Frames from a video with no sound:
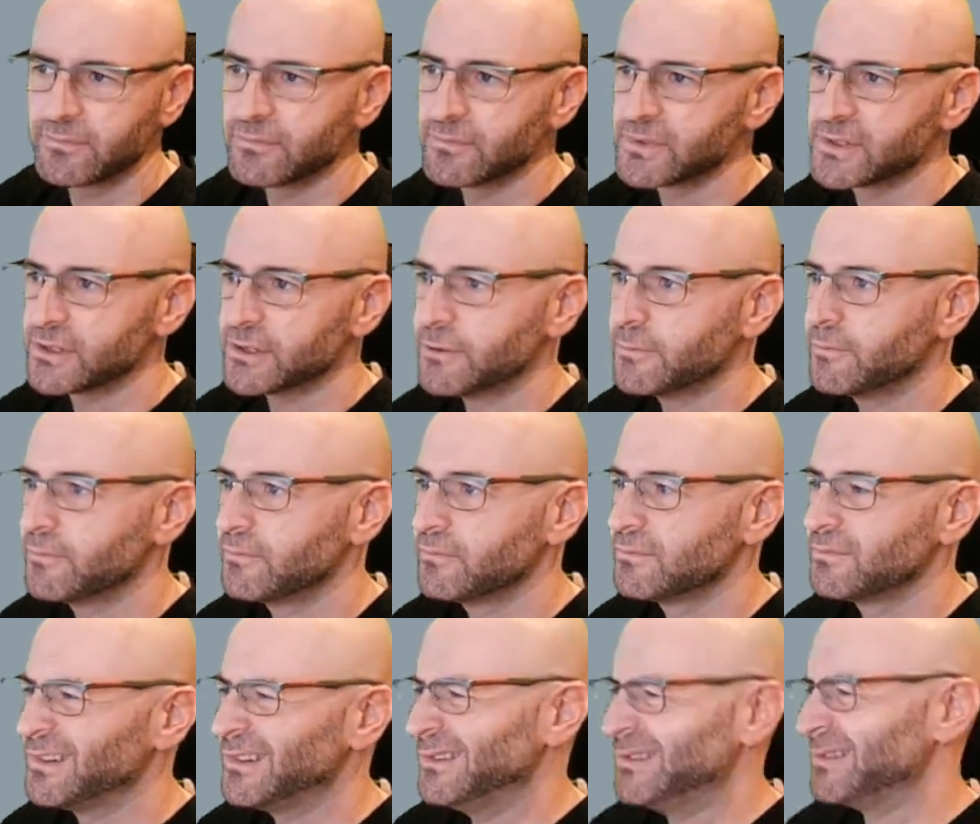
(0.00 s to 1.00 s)
So,
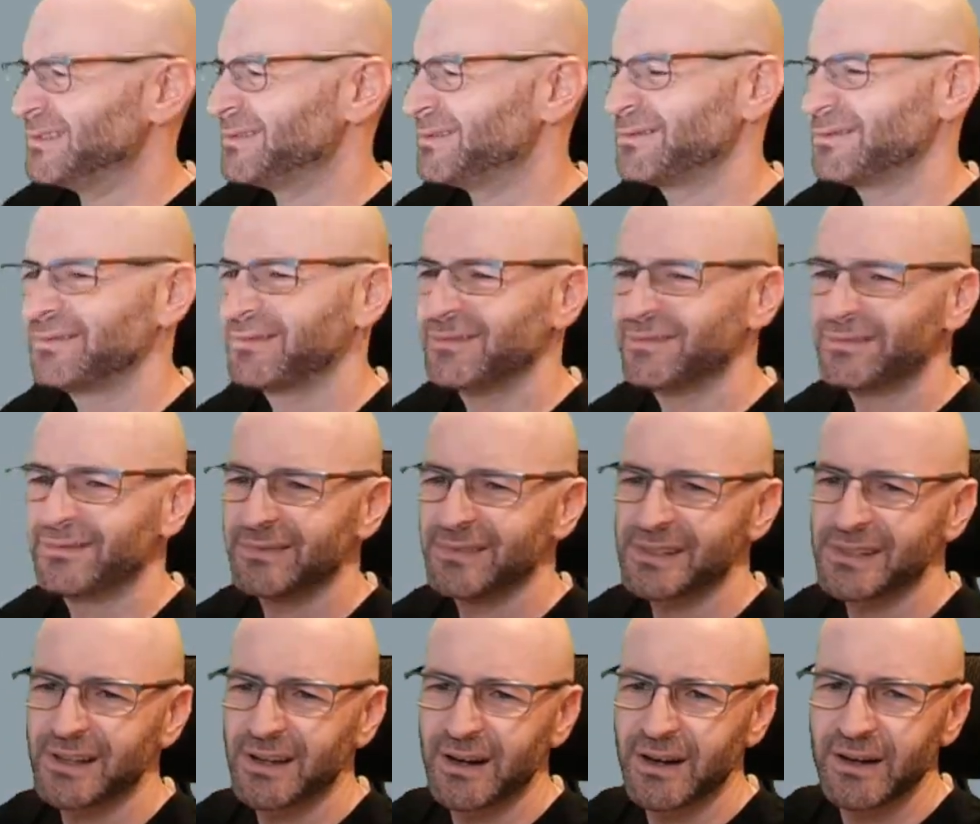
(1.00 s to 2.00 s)
ooh,
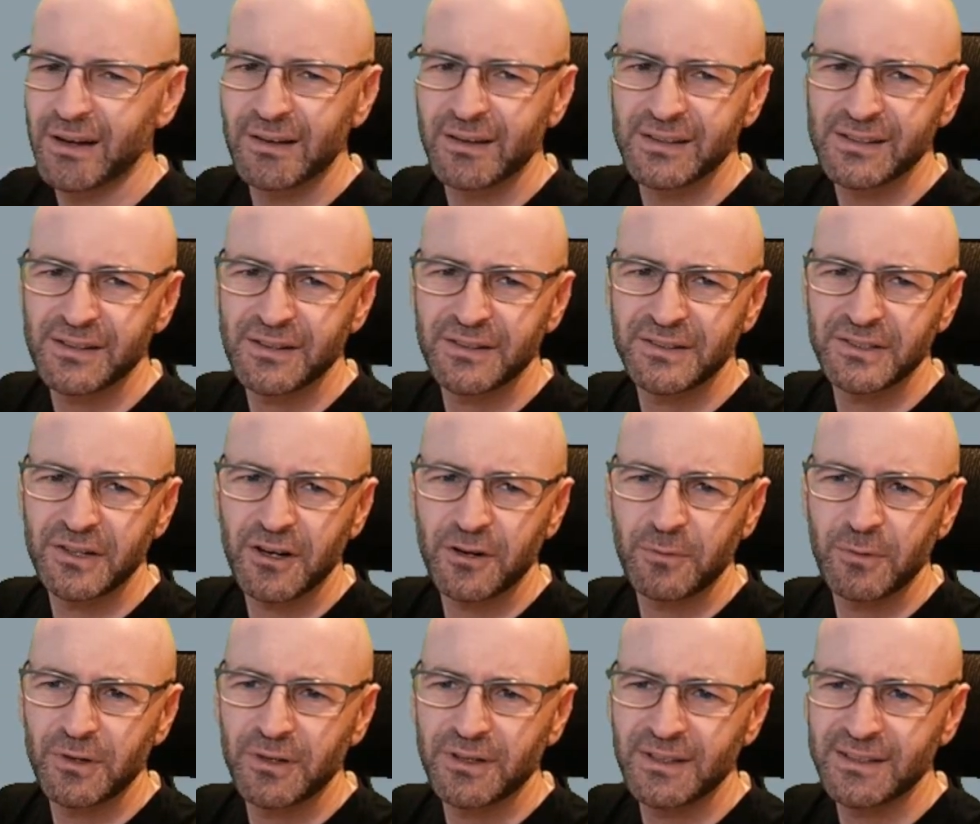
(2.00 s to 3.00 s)
sorry. Is there a dark
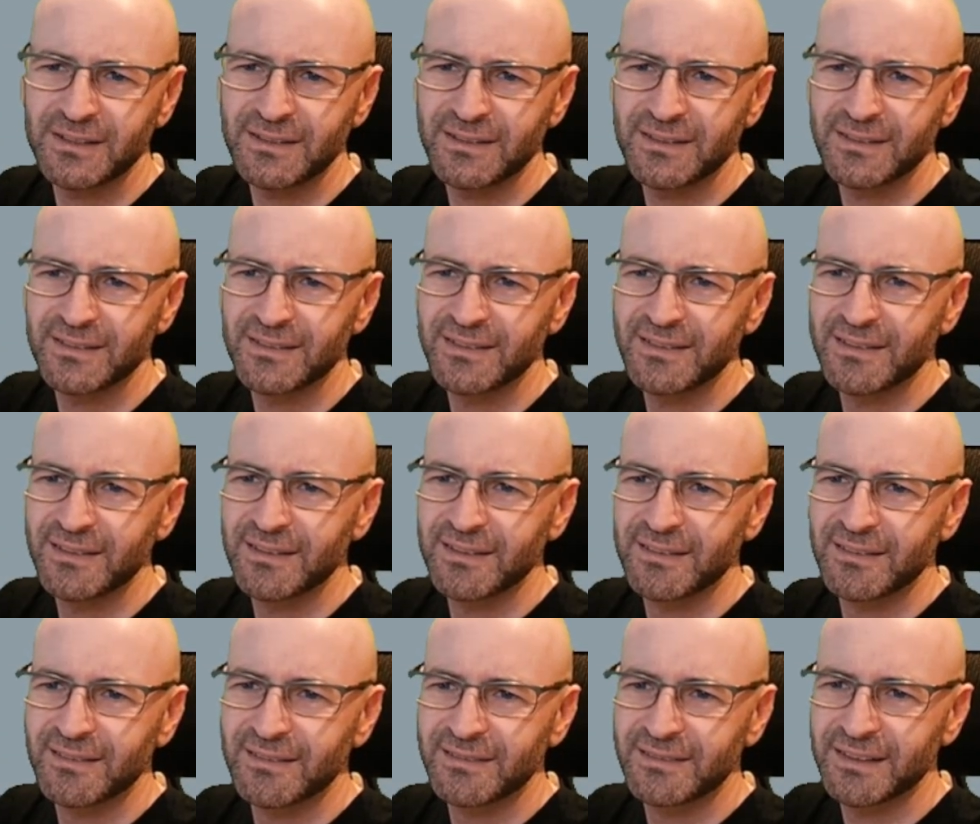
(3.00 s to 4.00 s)
mode in this?
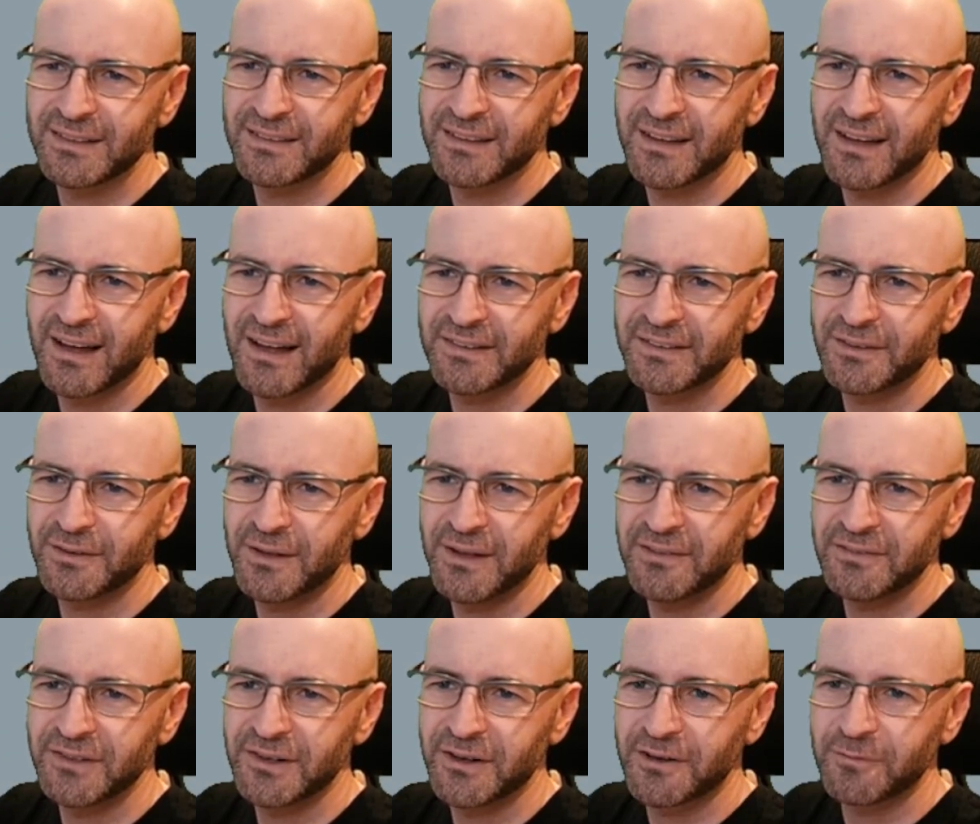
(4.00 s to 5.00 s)
Does the console have
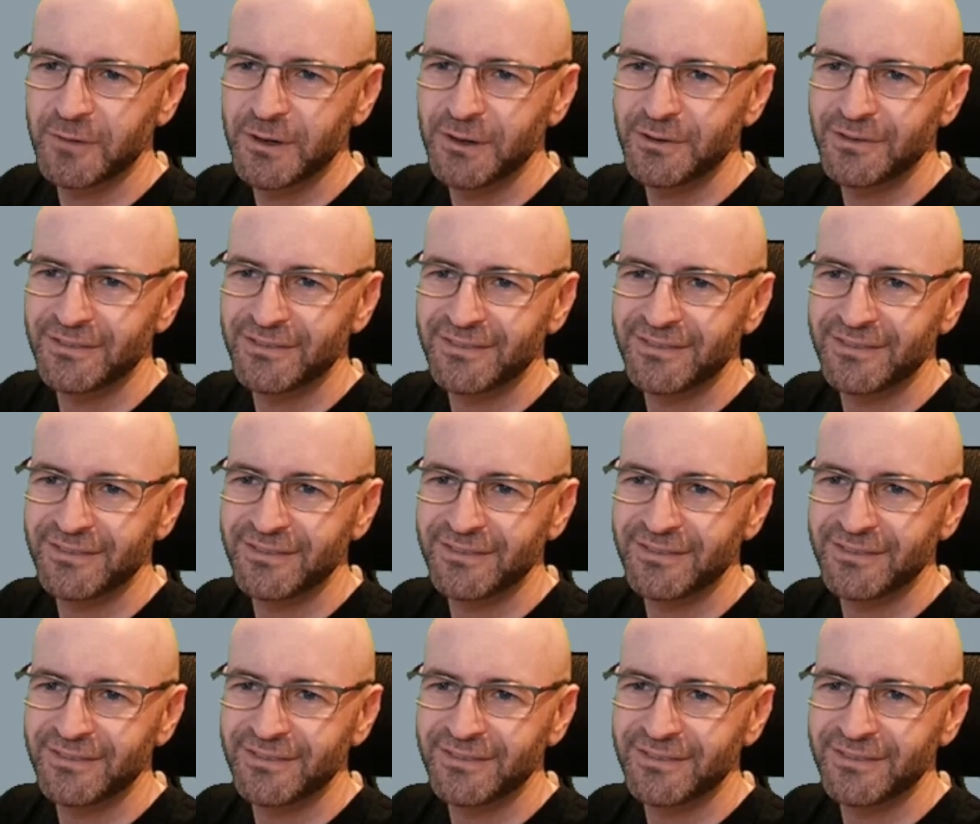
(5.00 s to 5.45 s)
dark mode?